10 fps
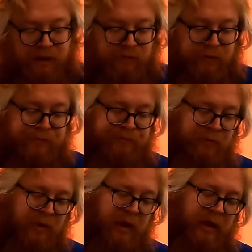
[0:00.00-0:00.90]
helpful.
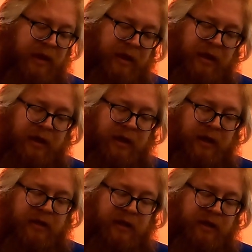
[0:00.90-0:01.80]

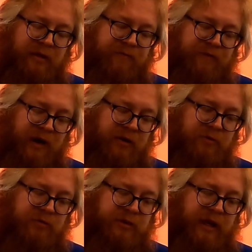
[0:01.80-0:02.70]
And then the
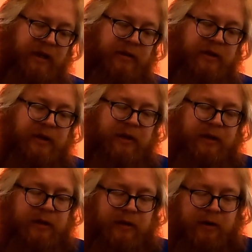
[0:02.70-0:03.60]
final set
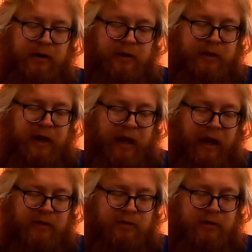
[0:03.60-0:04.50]
are the
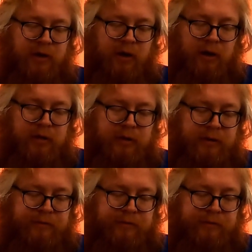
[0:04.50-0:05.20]
answer cards.